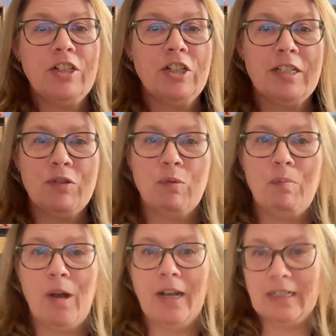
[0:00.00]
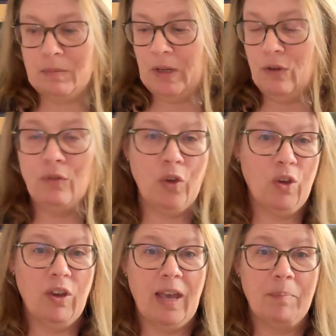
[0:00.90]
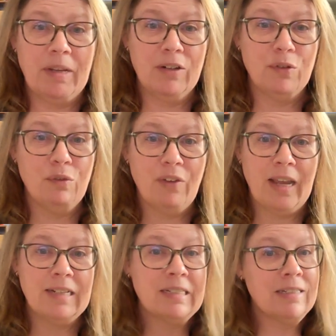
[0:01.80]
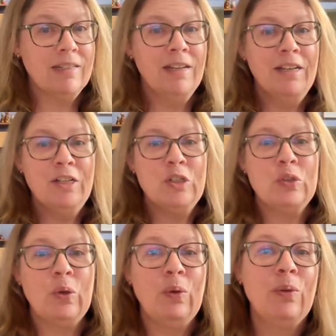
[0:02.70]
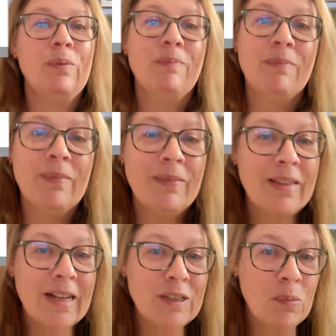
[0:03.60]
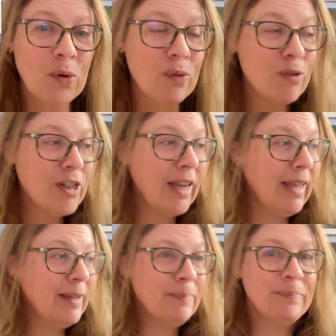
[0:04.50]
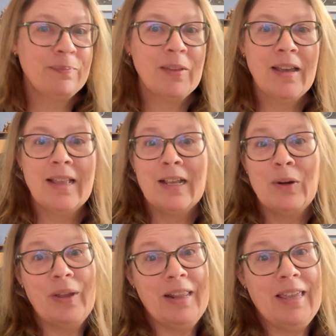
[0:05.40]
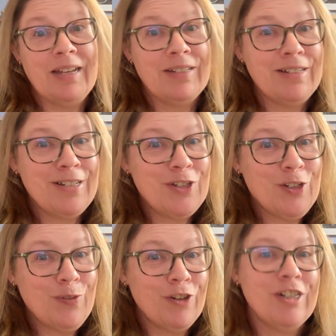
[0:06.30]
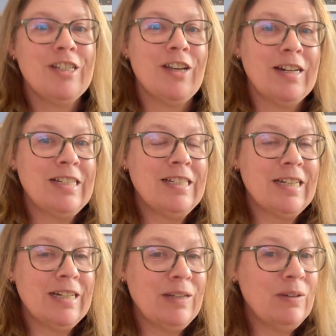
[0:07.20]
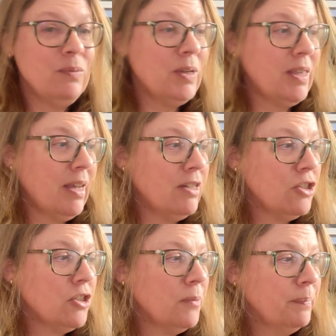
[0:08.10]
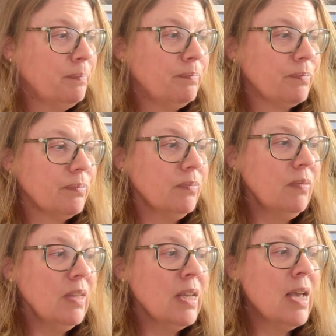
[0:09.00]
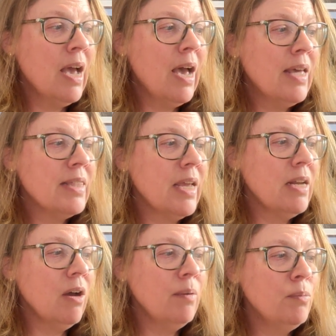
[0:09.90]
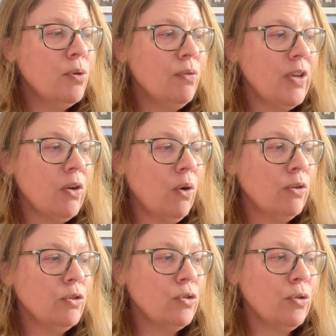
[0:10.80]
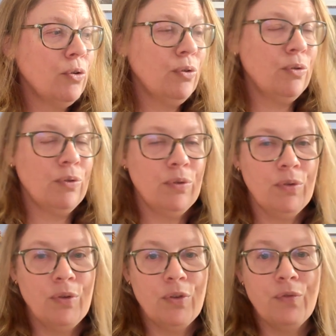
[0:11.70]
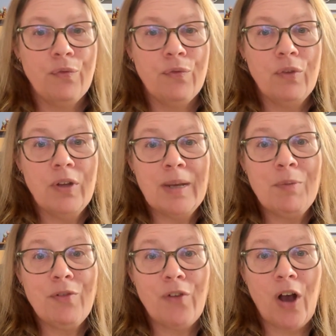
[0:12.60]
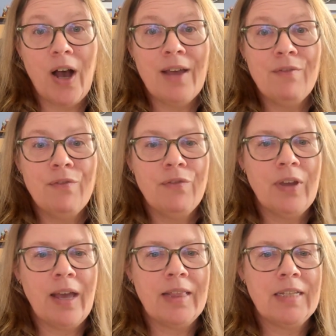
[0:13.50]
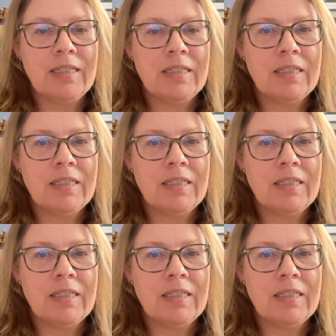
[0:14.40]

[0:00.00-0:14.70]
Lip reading: just reminds me of her happy little face. So that's Beautiful Day. That'll get 1,000 stitches for a designer starting with H. Then I'm moving on to the number 5 at this